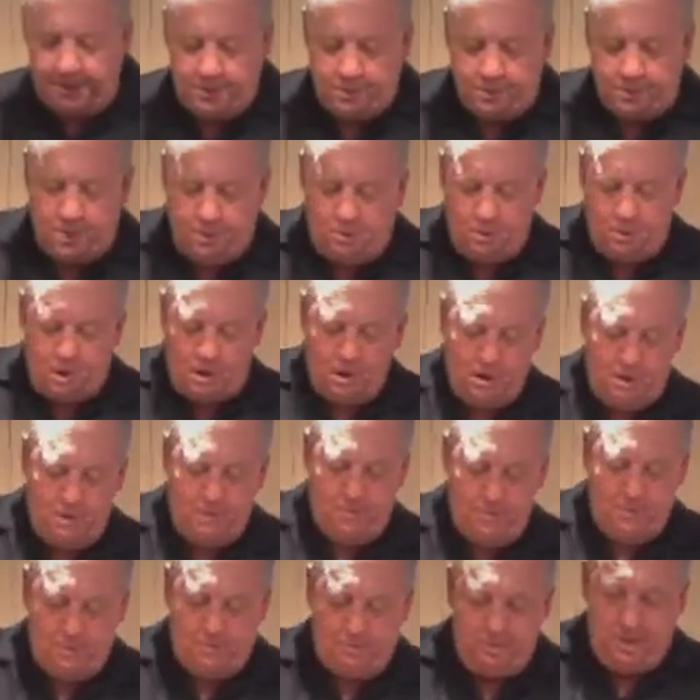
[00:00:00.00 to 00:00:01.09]
So what we're going to do
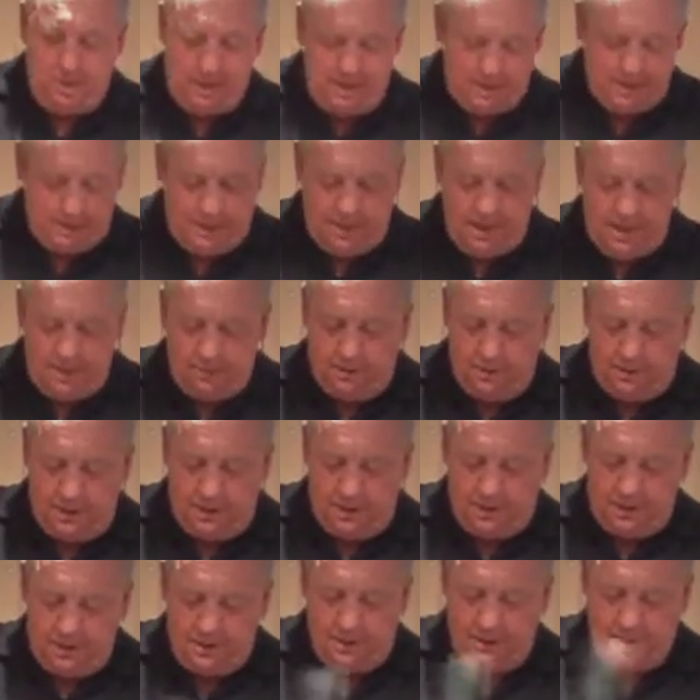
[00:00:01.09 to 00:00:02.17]
is bring this down to a
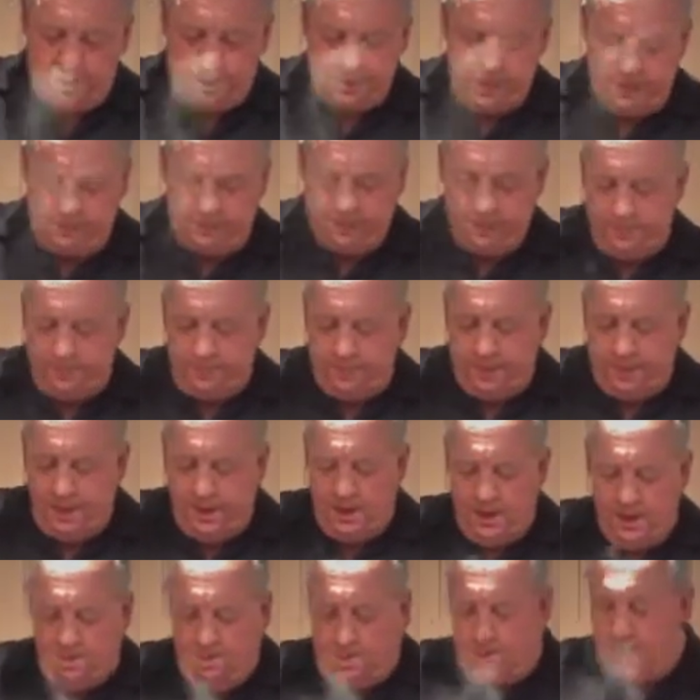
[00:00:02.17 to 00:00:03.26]
nice little simmer.
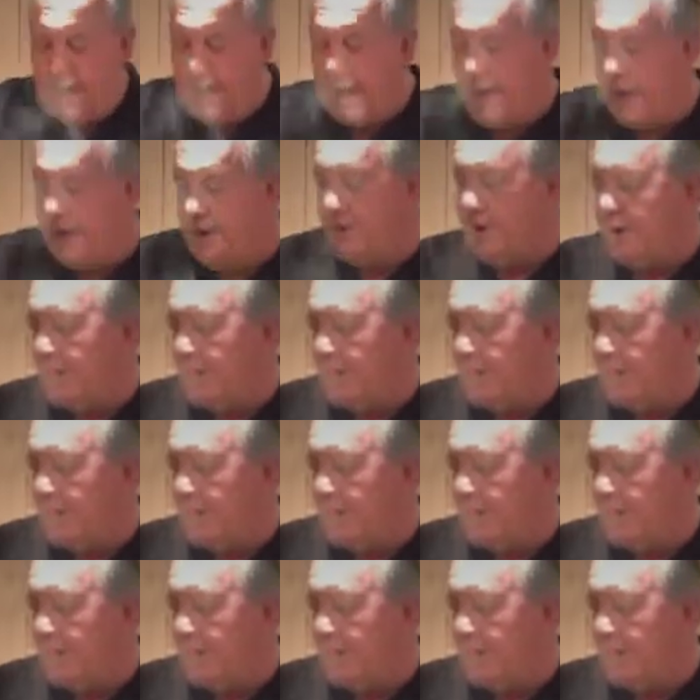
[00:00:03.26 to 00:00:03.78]
We're going to add our